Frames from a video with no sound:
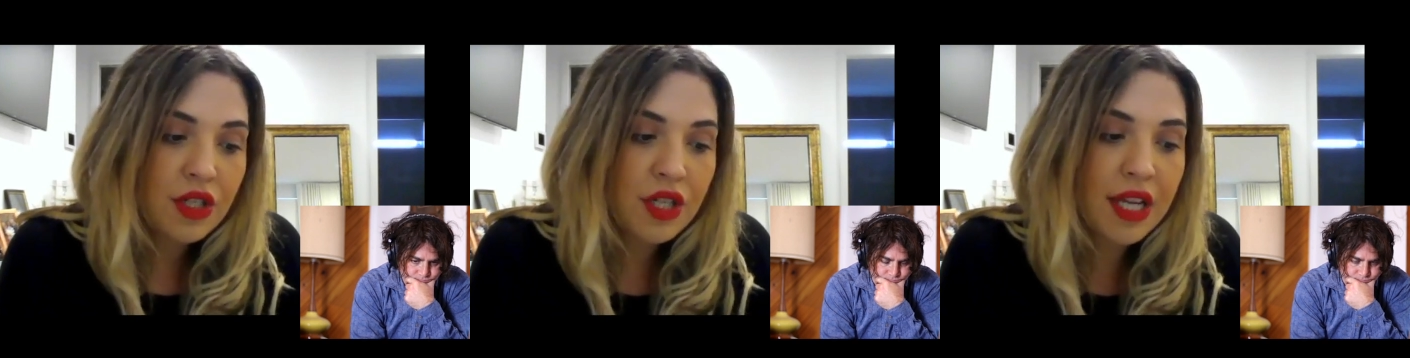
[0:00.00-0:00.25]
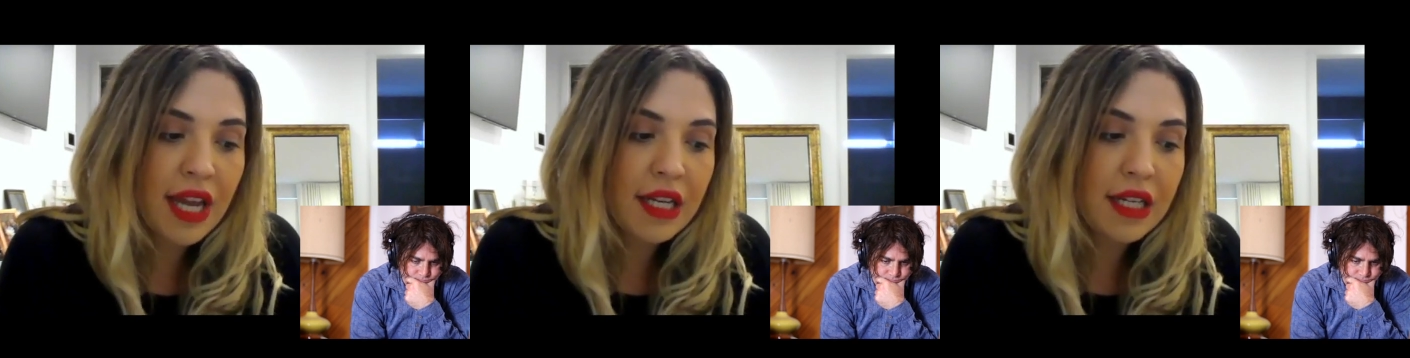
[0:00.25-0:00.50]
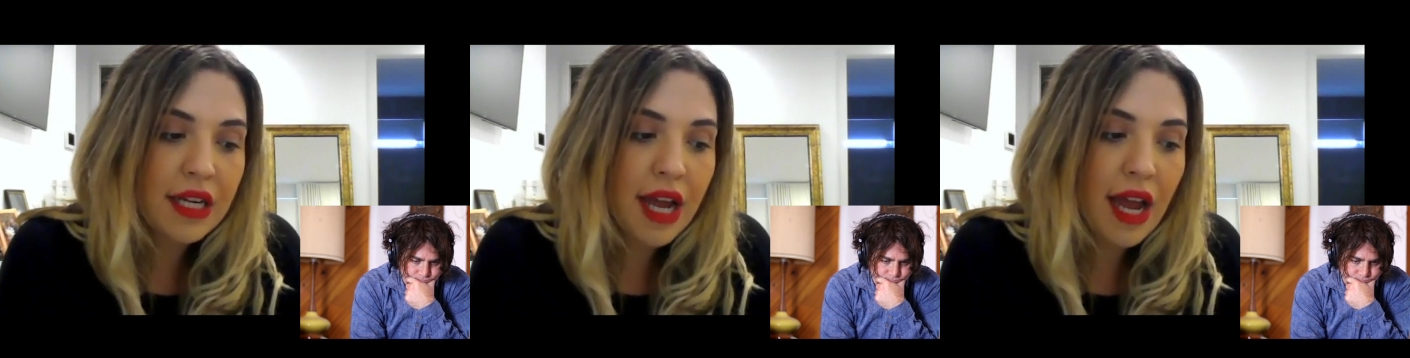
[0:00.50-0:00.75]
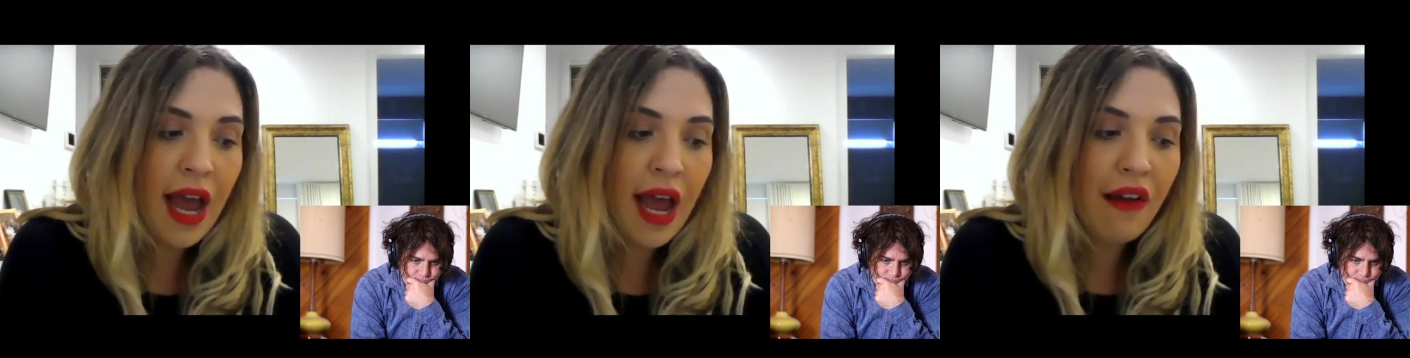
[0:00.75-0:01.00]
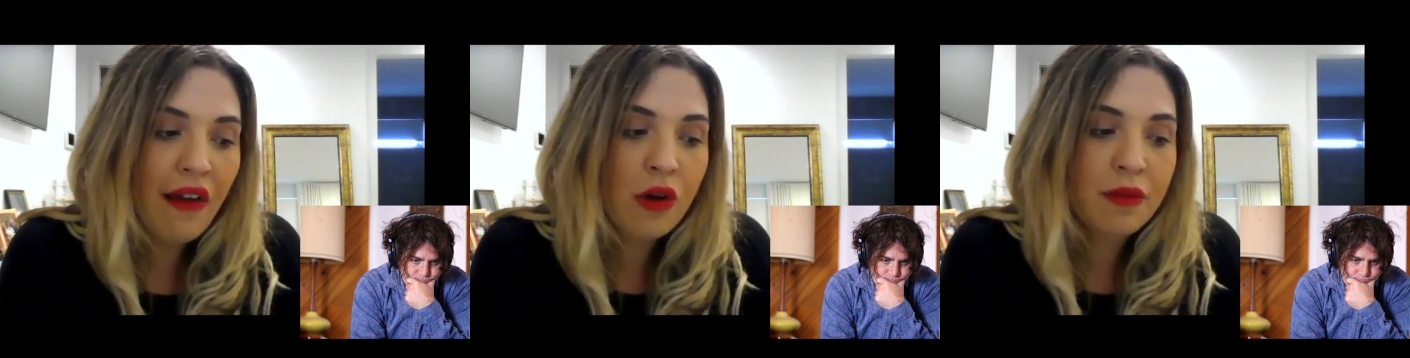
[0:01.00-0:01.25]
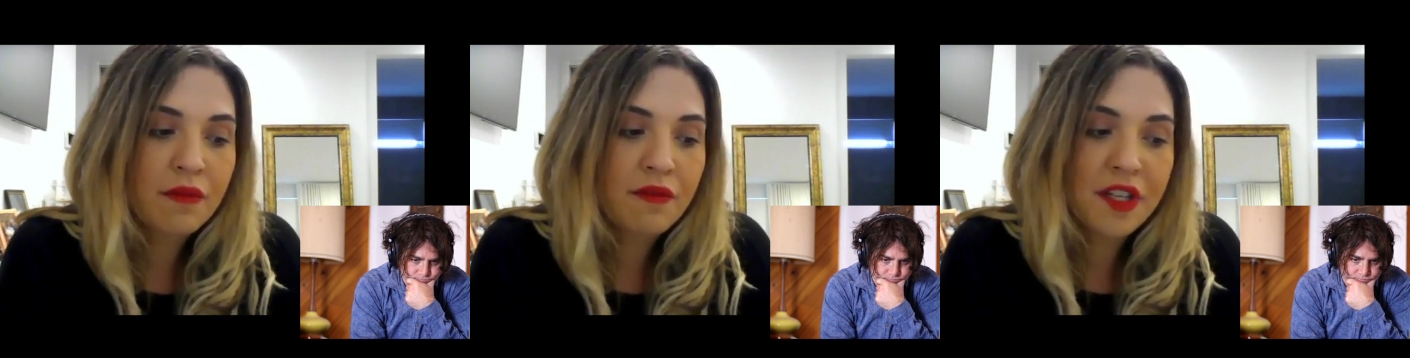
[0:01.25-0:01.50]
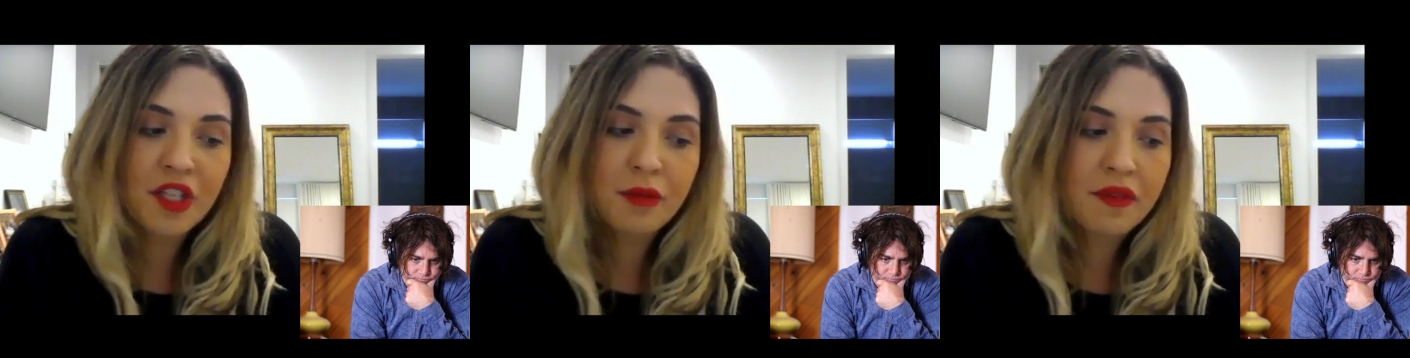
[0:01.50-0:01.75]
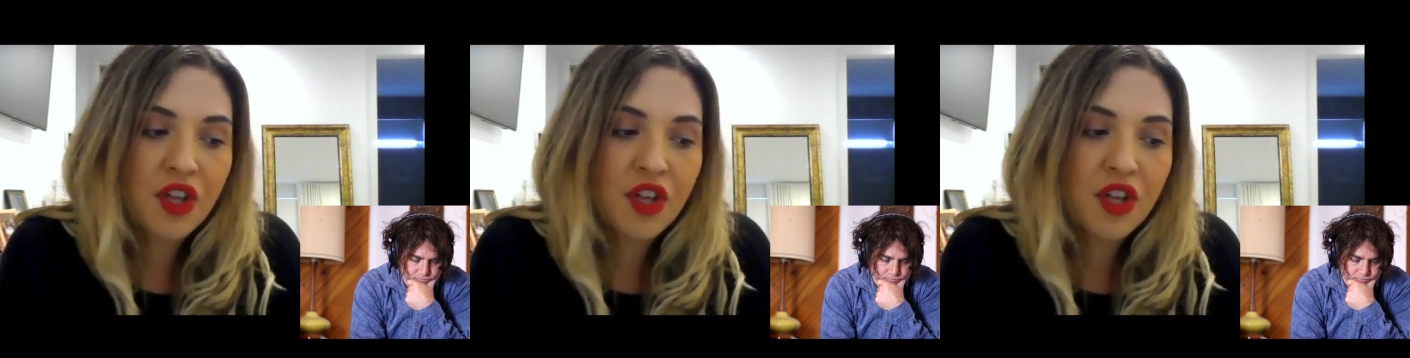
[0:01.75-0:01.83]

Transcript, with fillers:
Speaker 1: get our album Victim of